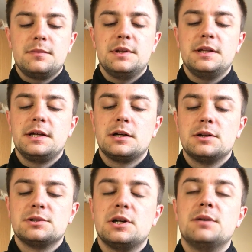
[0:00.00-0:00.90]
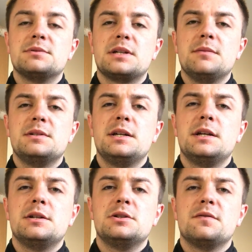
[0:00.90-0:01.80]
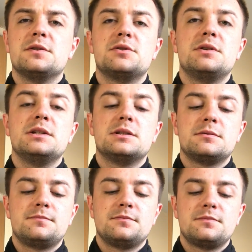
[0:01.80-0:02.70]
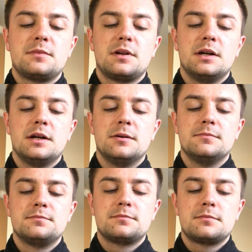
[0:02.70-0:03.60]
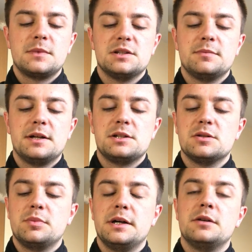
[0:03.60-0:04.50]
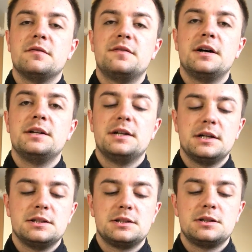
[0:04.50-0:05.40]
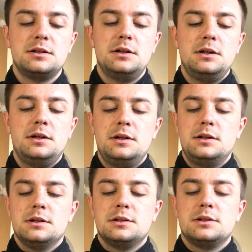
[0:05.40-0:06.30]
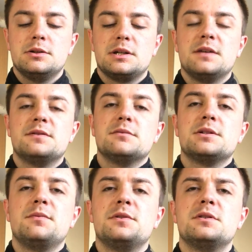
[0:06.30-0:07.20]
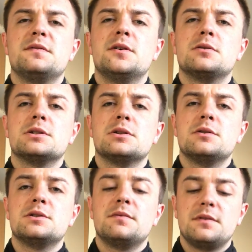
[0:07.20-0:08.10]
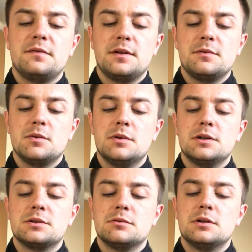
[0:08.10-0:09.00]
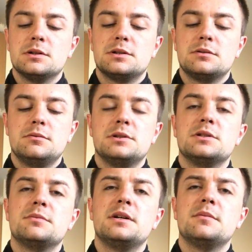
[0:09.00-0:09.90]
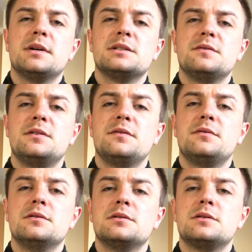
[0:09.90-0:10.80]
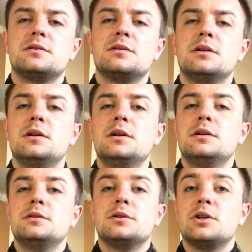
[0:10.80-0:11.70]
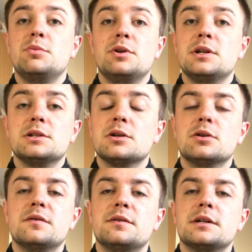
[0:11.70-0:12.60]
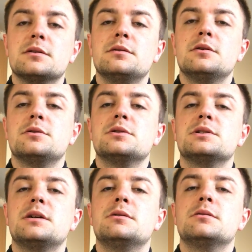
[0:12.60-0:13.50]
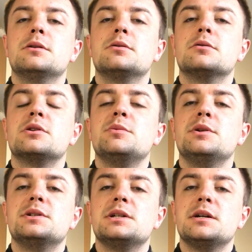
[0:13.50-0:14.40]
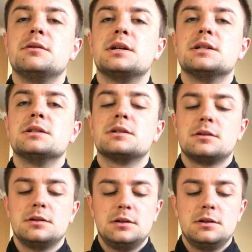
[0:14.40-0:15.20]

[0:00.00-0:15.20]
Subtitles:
The league also helps to keep teenagers off the streets, as matches are played on Friday nights, so it gives them something to focus on, something for them to work towards, which has made a massive difference to communities all over England, not just our local community here in Keswick.